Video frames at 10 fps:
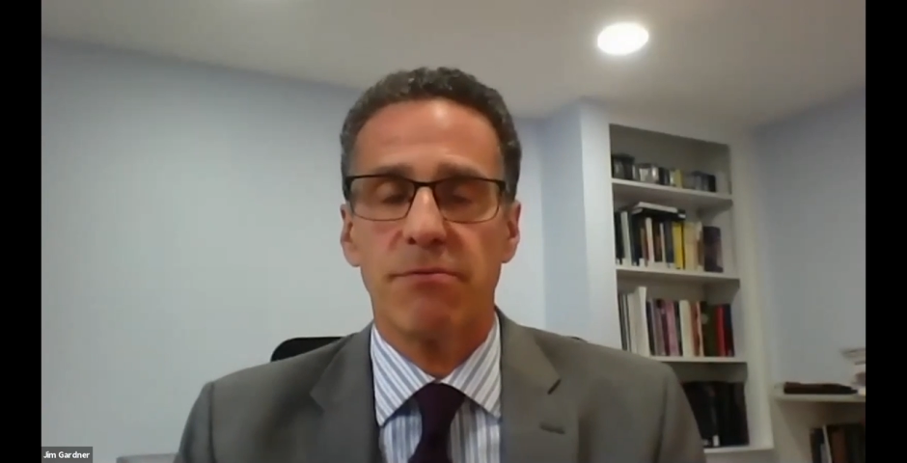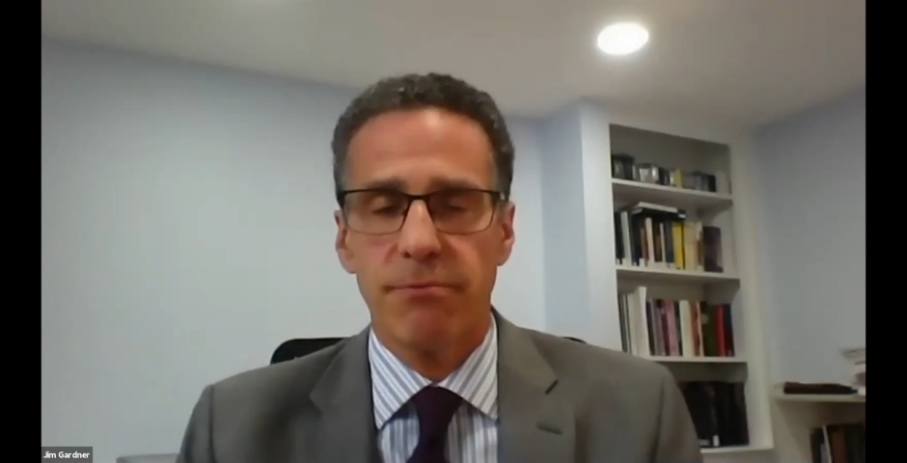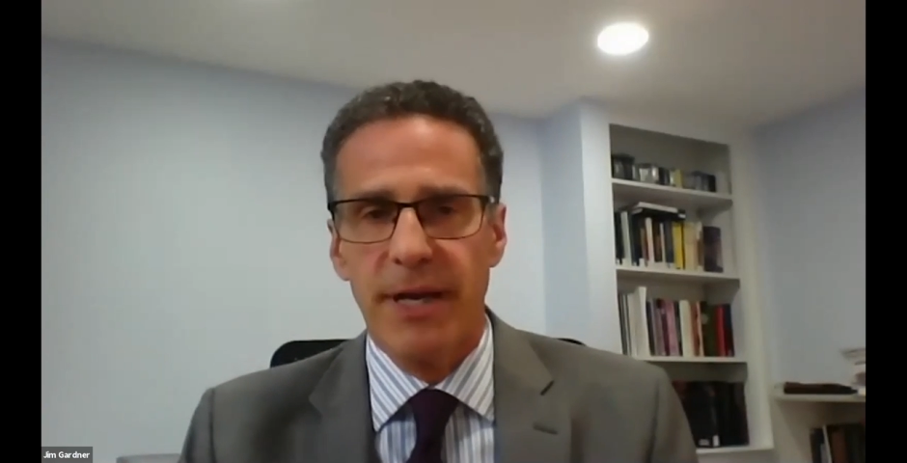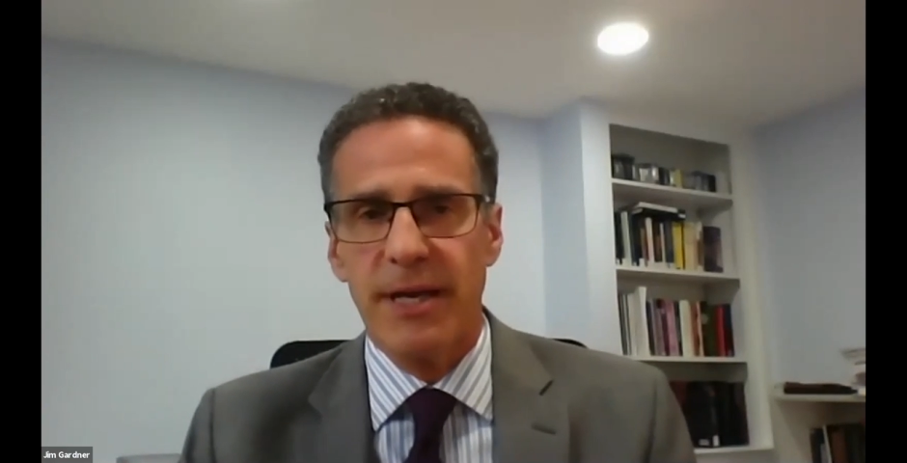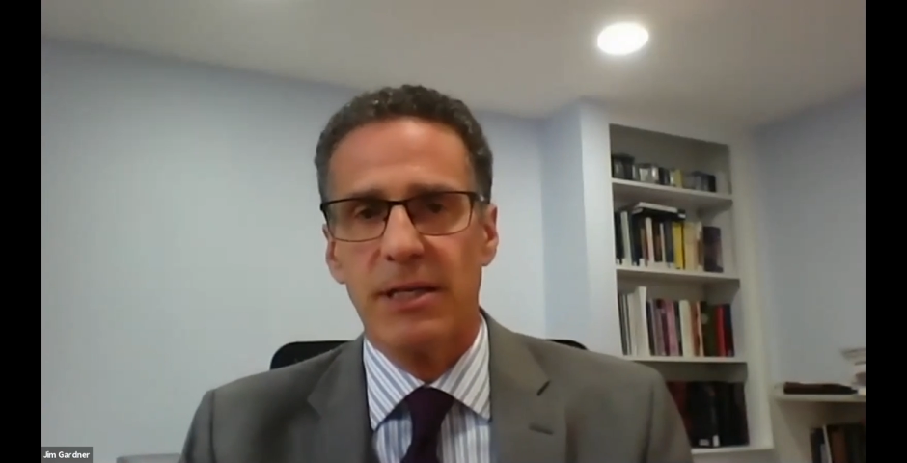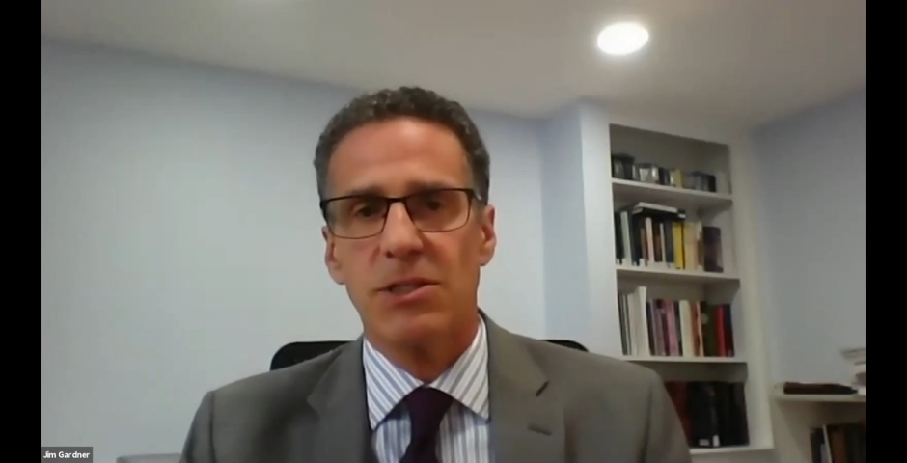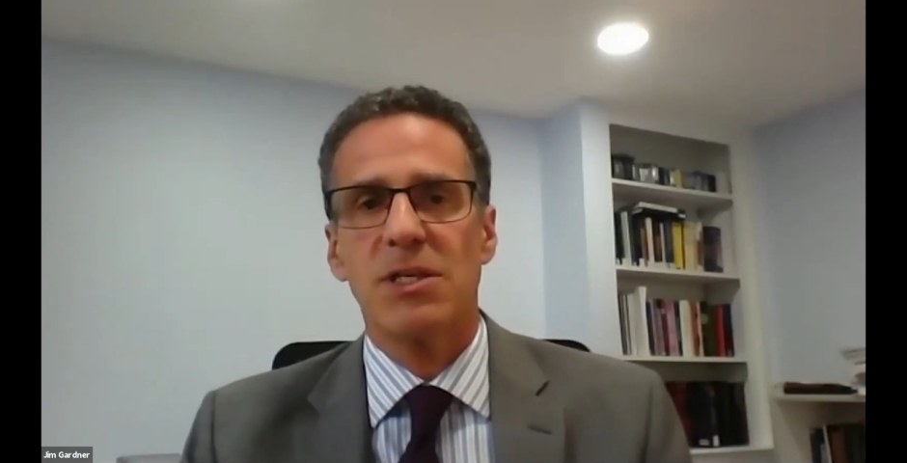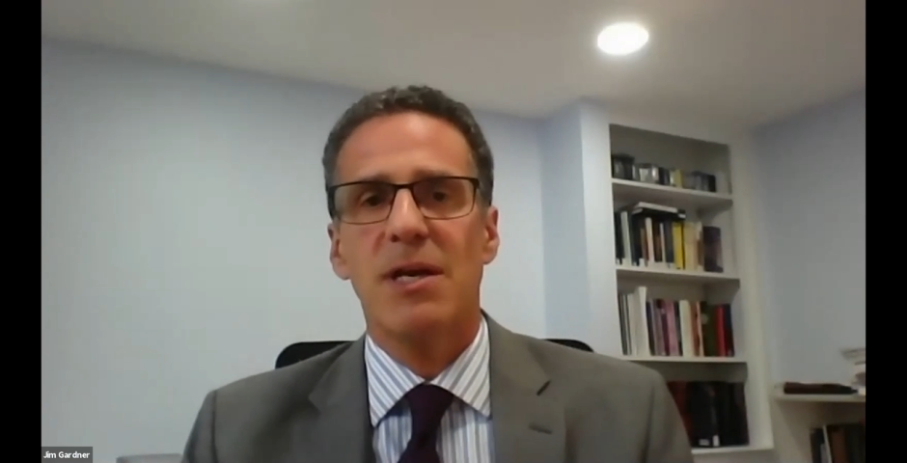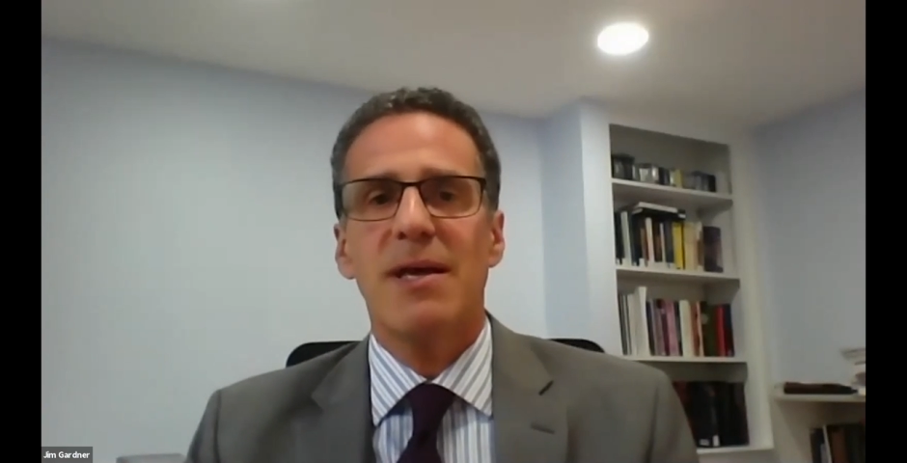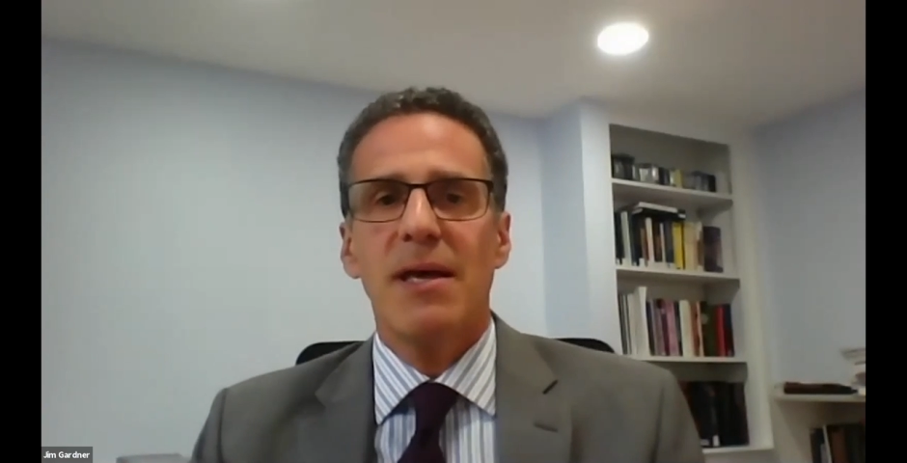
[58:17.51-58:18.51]

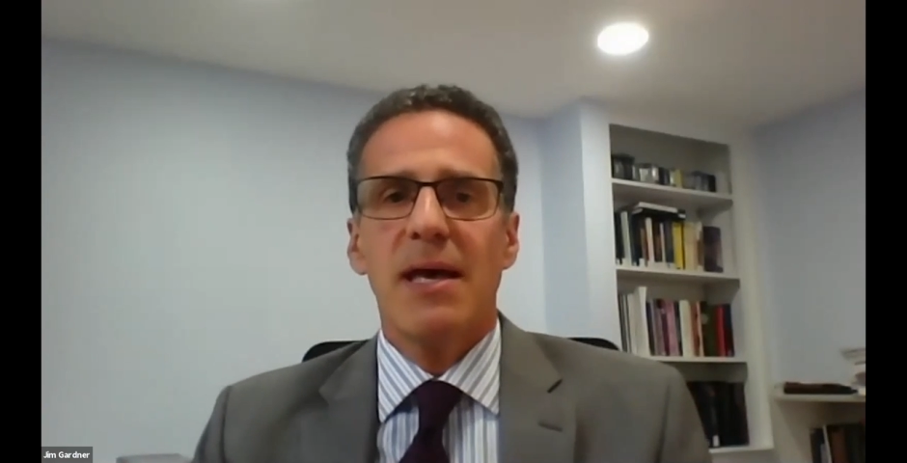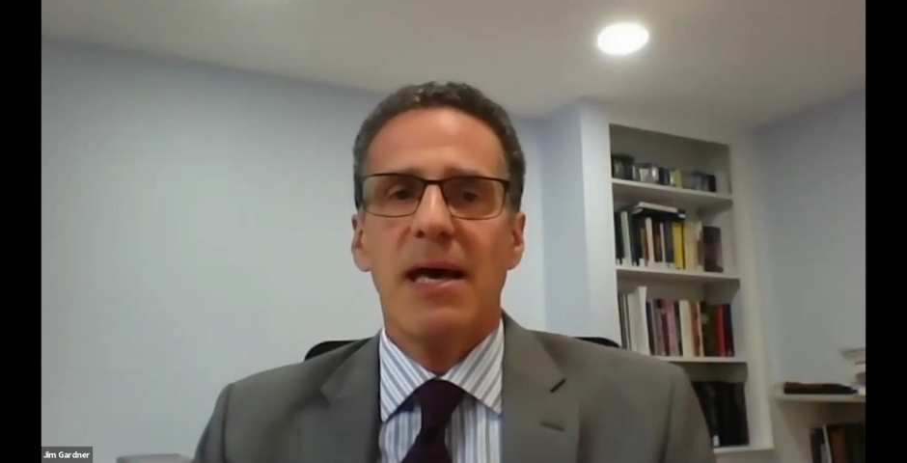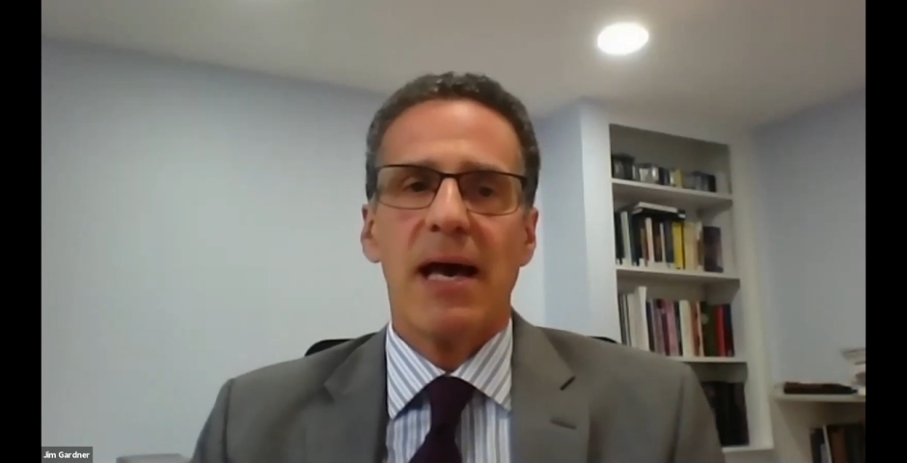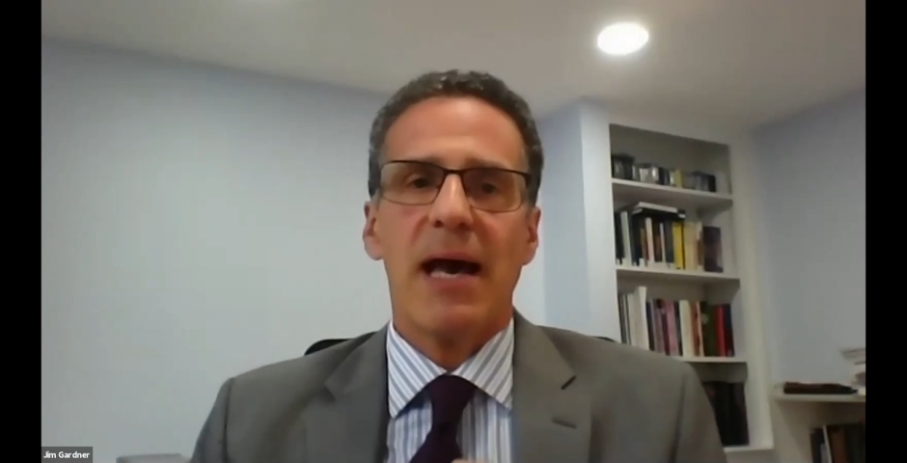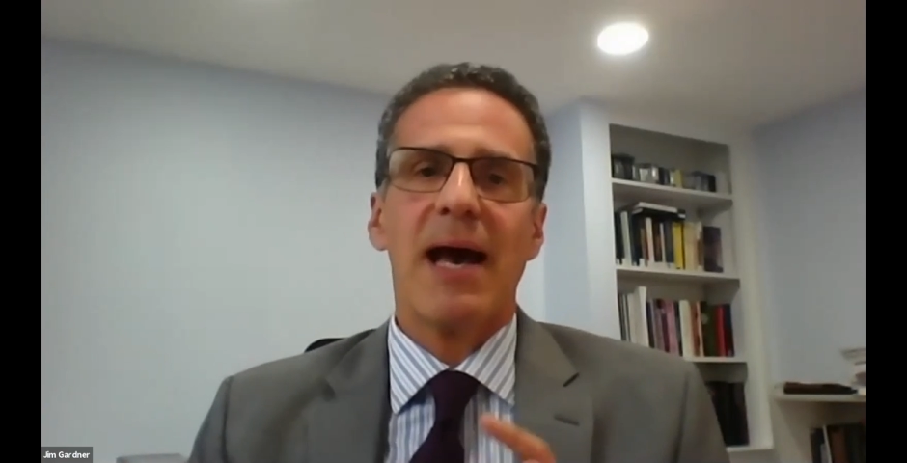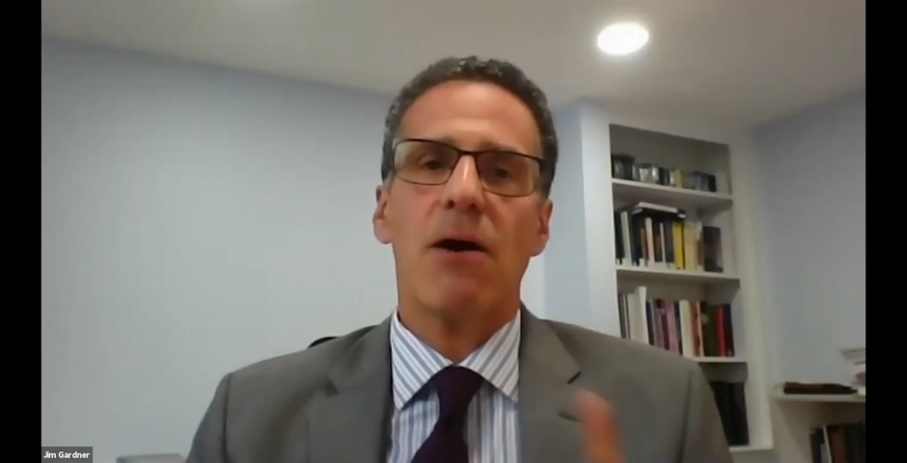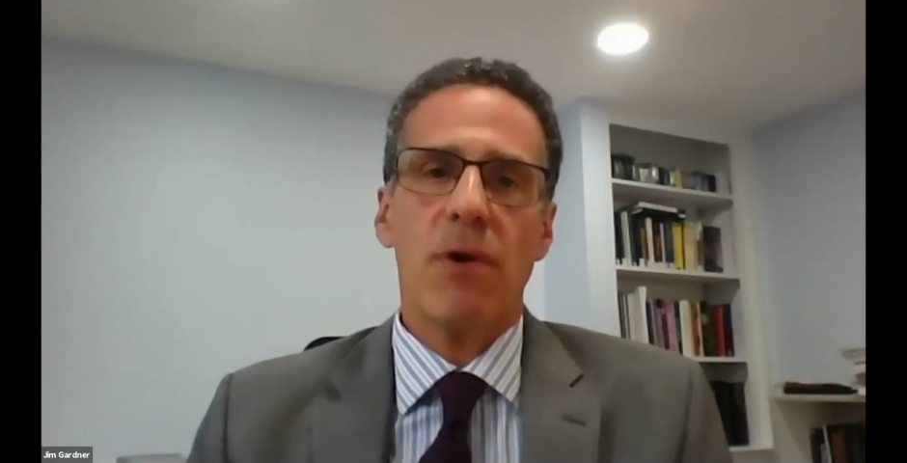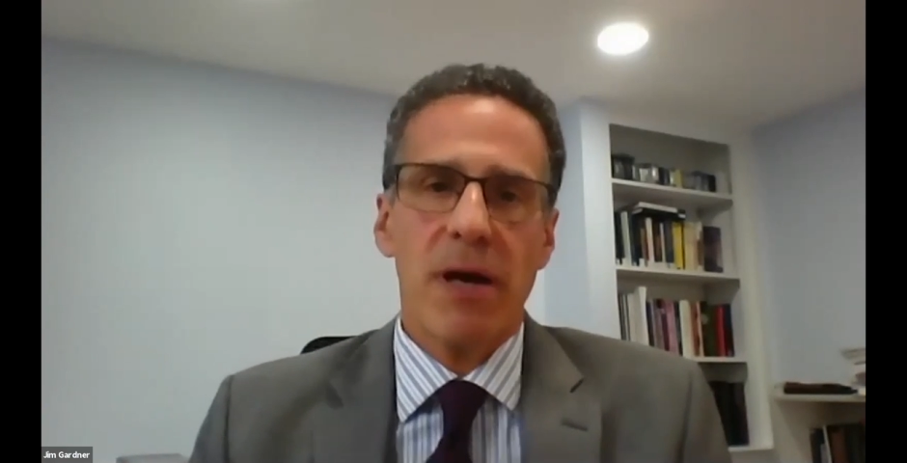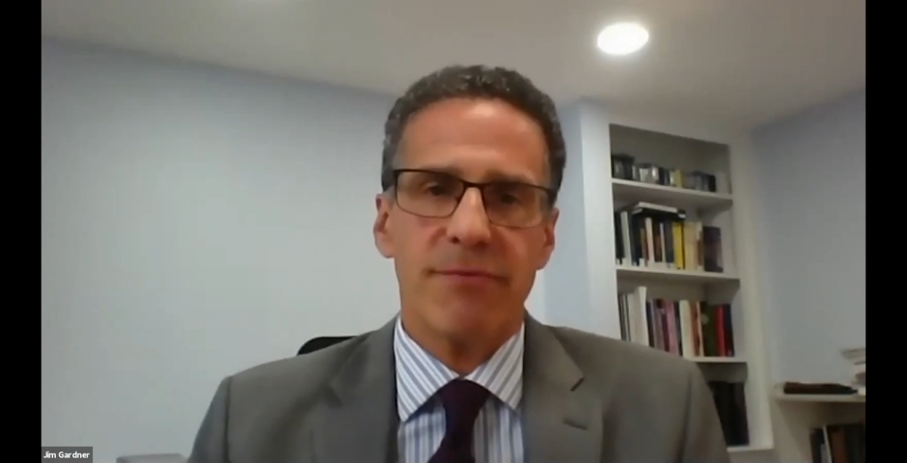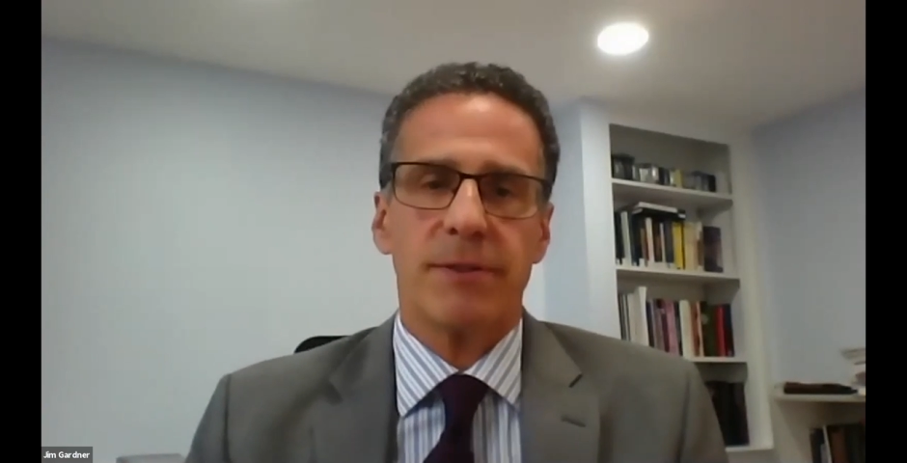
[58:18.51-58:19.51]
race.
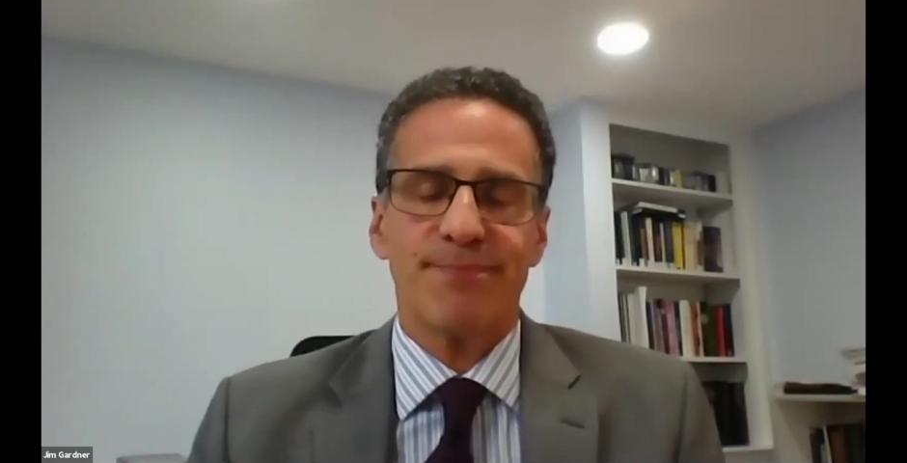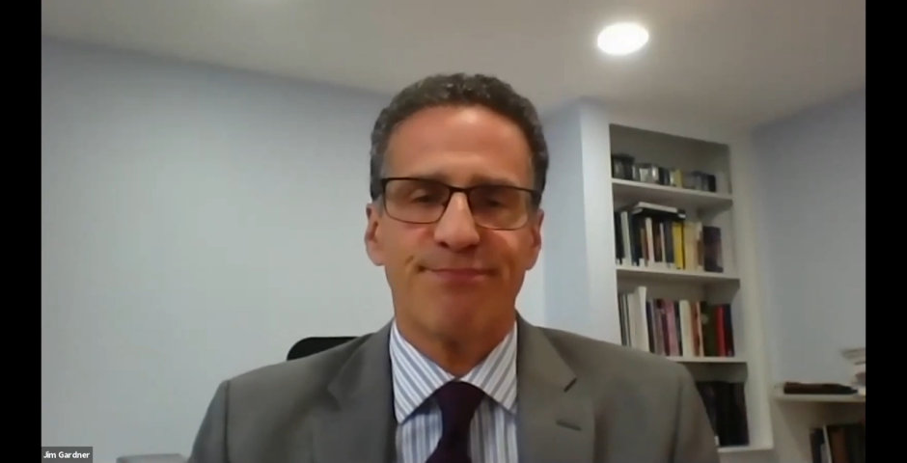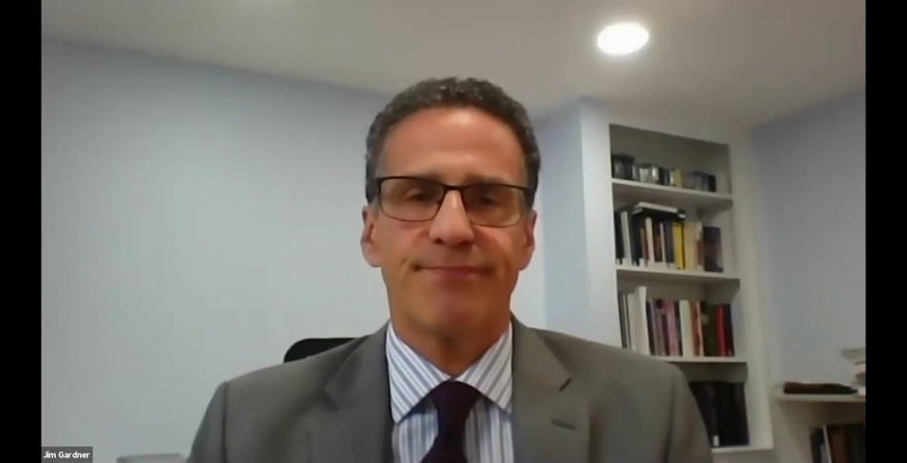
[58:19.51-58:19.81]
However,